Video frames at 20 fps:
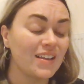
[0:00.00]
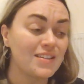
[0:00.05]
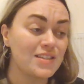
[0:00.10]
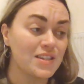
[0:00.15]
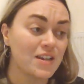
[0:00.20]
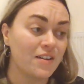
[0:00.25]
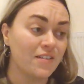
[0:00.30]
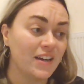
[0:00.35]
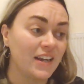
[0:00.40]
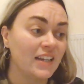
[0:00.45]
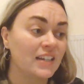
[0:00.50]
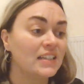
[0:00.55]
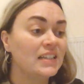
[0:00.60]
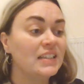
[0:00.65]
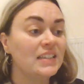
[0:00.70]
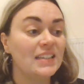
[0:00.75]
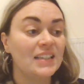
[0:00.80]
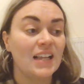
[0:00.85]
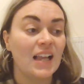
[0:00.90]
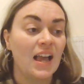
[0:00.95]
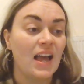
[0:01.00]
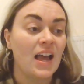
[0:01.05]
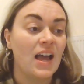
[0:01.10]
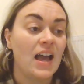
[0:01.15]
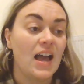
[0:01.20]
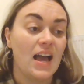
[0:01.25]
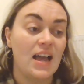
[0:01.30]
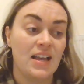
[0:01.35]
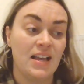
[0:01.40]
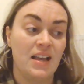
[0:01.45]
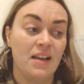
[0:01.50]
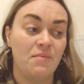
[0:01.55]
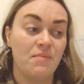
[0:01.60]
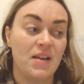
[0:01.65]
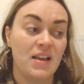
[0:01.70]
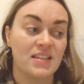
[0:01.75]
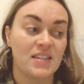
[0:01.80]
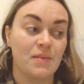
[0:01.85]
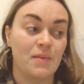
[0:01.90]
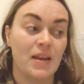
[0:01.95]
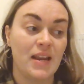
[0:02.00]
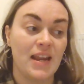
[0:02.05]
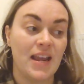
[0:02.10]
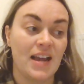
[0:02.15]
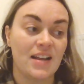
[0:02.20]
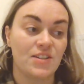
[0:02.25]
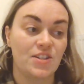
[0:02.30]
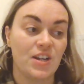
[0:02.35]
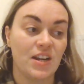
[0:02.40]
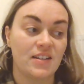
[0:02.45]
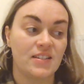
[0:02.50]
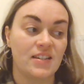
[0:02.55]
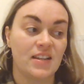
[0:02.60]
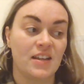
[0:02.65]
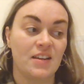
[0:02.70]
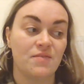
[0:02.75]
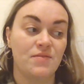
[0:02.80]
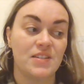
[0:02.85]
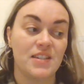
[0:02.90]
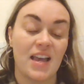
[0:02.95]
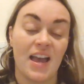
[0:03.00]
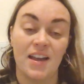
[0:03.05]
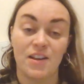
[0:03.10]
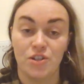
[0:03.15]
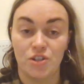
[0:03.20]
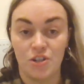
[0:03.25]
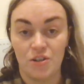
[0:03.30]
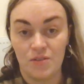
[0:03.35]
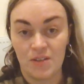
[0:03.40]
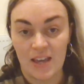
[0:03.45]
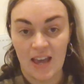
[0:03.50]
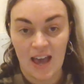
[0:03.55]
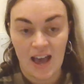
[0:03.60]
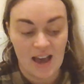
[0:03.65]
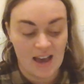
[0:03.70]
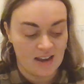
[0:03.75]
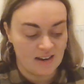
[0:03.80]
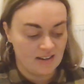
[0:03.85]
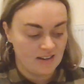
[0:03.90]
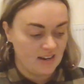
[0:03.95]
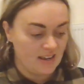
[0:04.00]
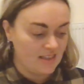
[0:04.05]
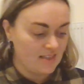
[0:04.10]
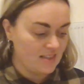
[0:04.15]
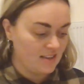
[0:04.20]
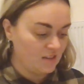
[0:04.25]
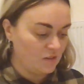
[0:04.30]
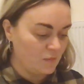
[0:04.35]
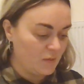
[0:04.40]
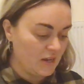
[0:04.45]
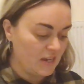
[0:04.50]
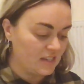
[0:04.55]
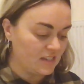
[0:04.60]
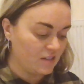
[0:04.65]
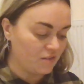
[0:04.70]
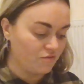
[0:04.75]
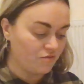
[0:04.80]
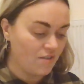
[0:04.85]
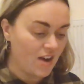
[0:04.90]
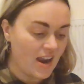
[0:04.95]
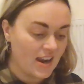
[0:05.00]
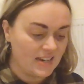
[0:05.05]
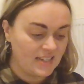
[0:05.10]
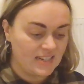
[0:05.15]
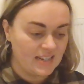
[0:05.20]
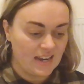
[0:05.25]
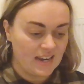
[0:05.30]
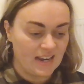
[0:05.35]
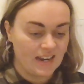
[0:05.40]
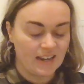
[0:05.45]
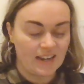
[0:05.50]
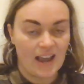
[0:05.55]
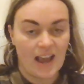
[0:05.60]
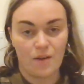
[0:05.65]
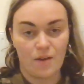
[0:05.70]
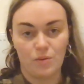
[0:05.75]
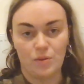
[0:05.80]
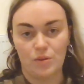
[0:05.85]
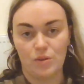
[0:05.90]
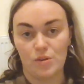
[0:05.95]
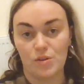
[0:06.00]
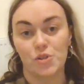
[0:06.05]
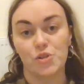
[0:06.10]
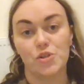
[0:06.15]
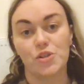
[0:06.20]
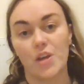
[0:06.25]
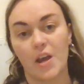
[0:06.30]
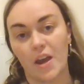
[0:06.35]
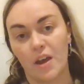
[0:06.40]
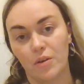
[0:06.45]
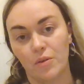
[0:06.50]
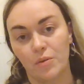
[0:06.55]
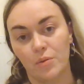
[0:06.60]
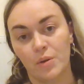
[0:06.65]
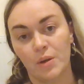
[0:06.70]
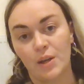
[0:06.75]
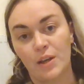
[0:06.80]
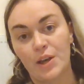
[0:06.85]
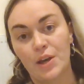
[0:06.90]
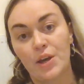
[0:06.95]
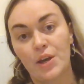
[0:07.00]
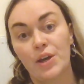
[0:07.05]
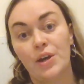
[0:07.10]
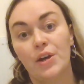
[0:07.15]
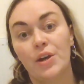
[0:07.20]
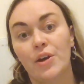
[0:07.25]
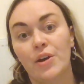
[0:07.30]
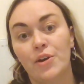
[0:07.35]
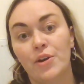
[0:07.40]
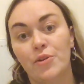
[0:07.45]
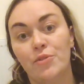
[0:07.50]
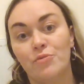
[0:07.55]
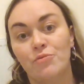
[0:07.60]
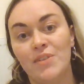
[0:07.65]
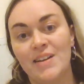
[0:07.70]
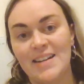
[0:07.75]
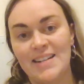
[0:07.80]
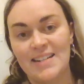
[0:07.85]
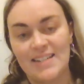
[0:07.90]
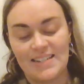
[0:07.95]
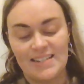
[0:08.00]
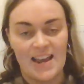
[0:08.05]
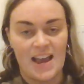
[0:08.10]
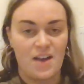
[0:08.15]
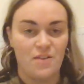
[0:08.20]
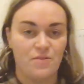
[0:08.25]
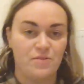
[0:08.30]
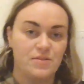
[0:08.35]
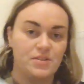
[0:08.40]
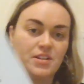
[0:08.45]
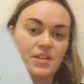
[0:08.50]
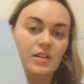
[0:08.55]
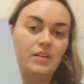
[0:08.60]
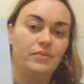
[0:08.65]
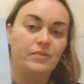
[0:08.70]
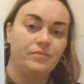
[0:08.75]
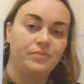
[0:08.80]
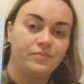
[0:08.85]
Sorry. As many adjectives as you can in this piece of writing. I will also read it out.